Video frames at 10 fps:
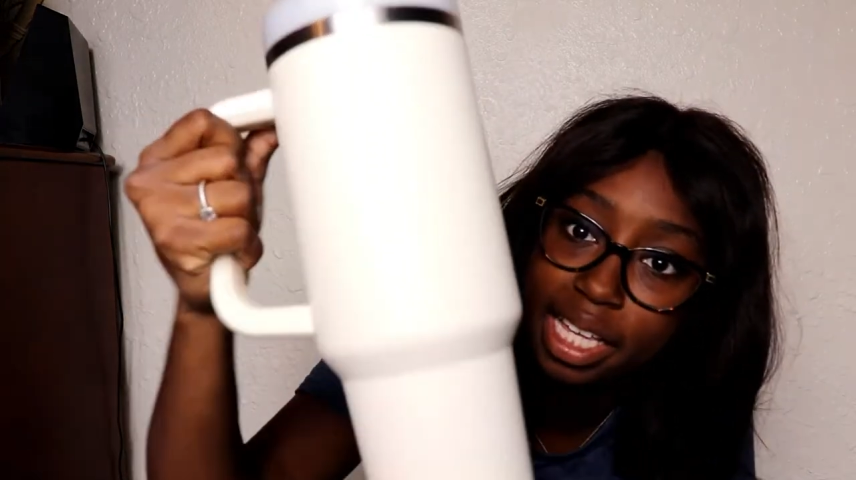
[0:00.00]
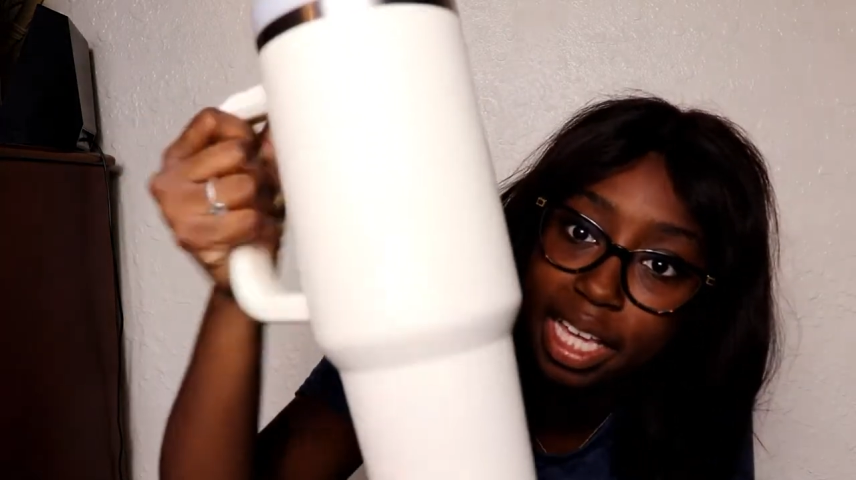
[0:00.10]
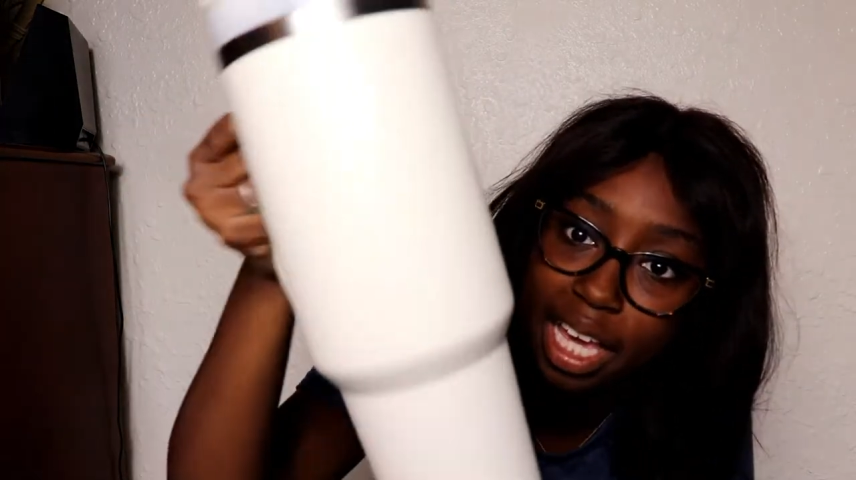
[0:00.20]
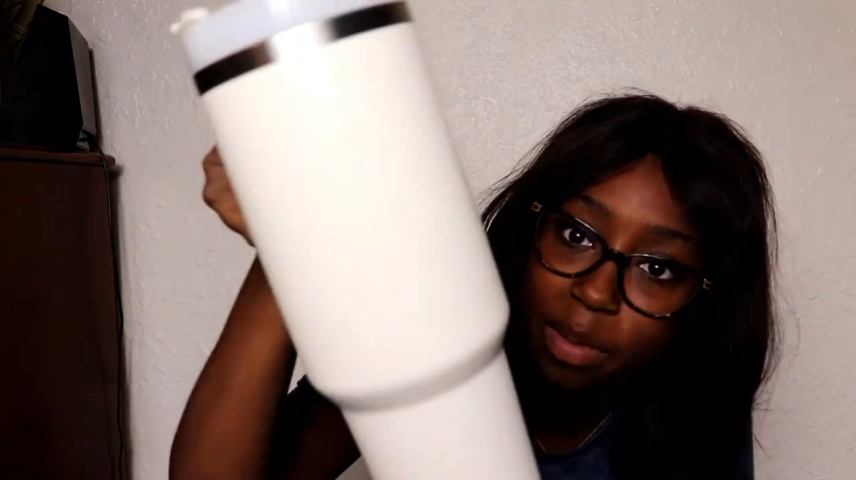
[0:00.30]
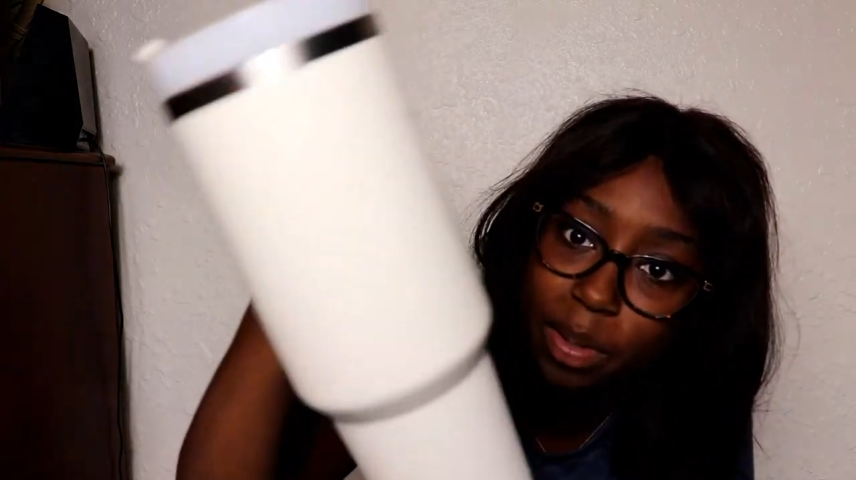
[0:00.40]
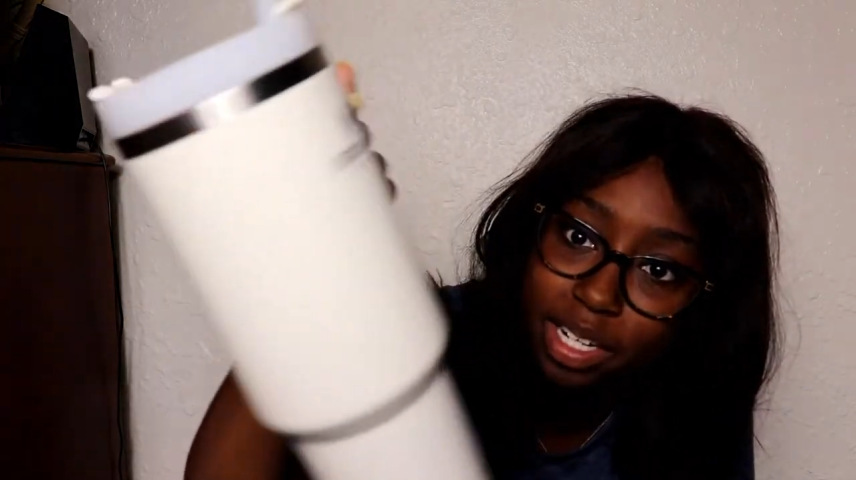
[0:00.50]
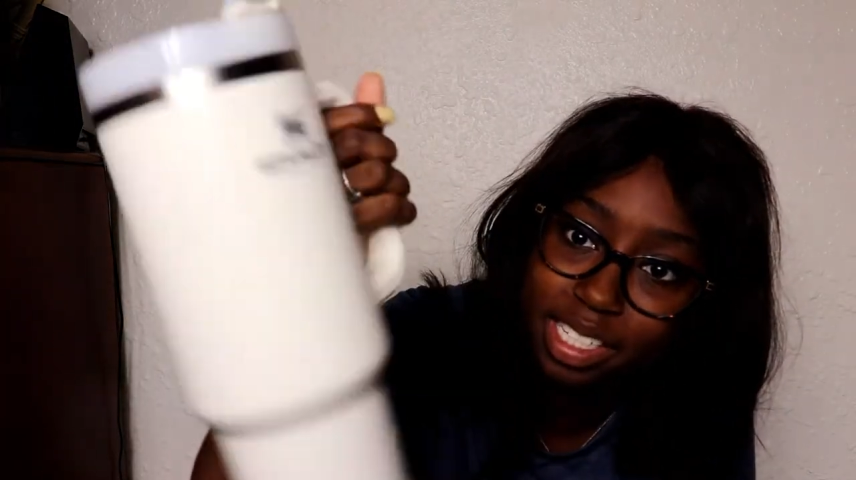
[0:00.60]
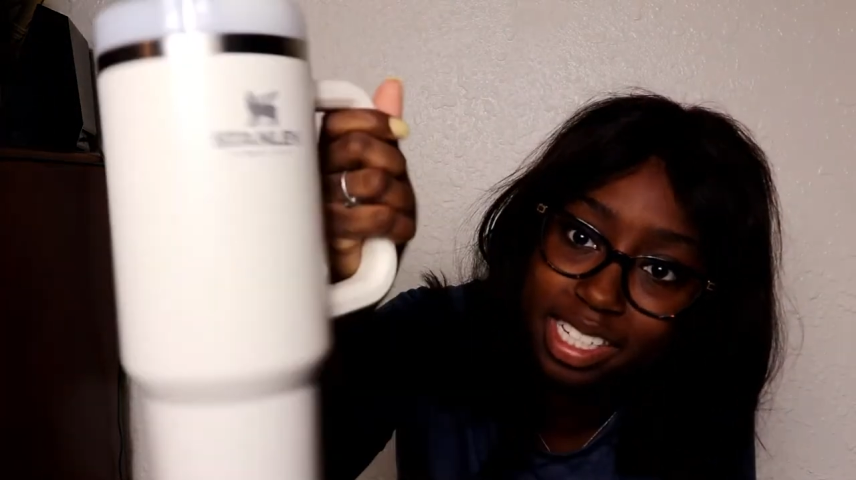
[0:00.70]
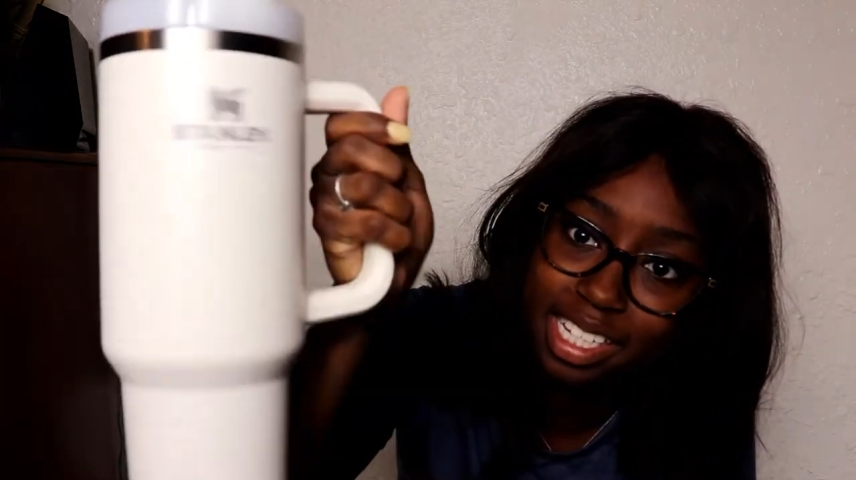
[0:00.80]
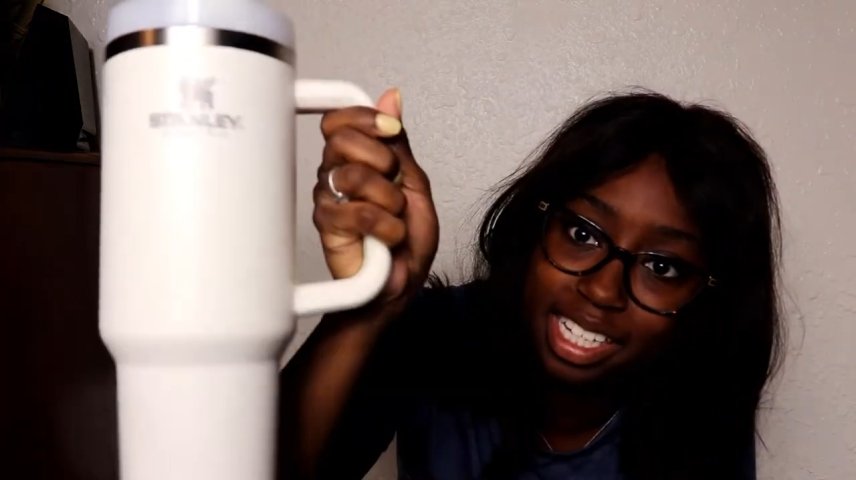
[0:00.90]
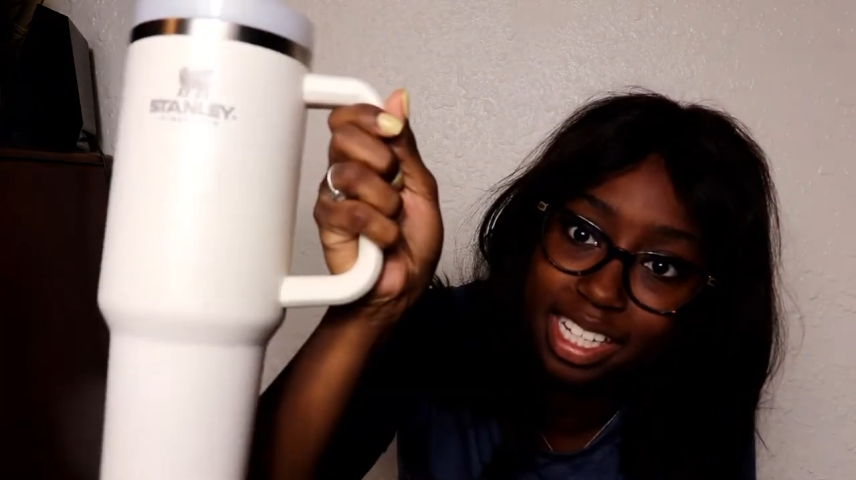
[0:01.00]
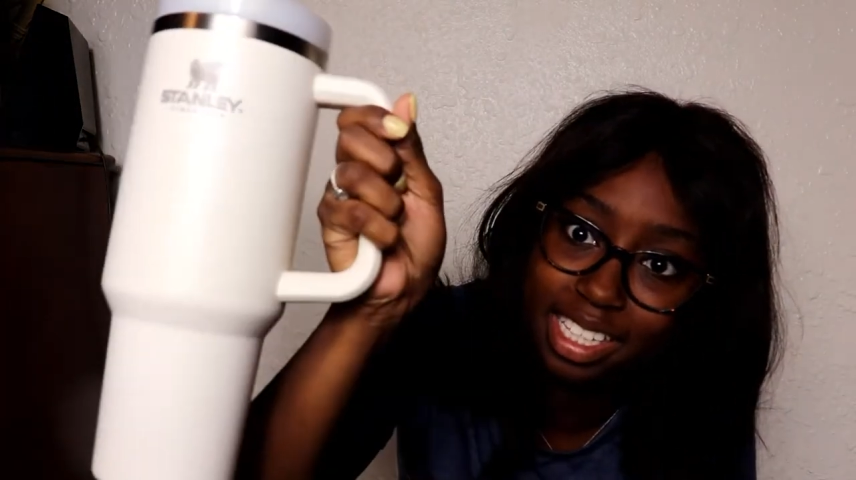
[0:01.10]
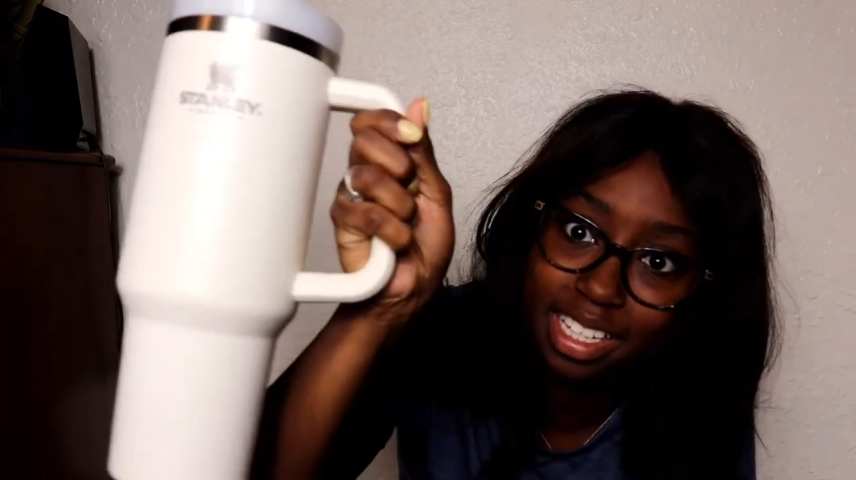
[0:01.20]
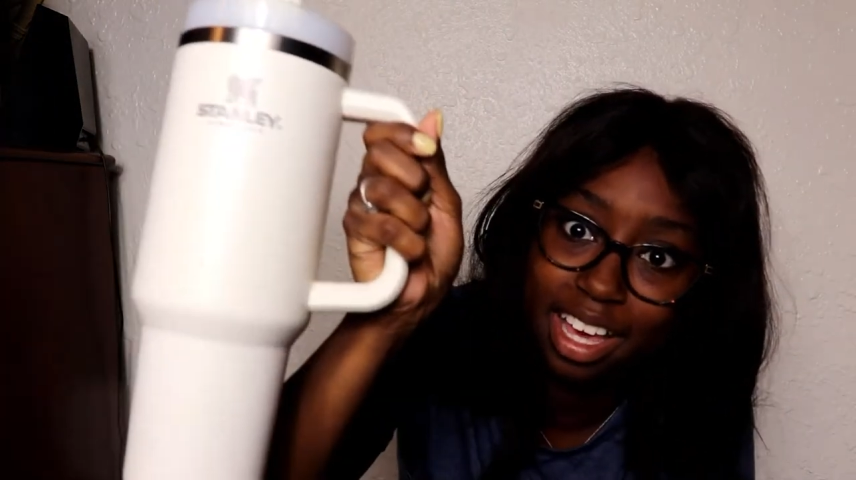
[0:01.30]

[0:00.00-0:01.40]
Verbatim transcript: in comparison to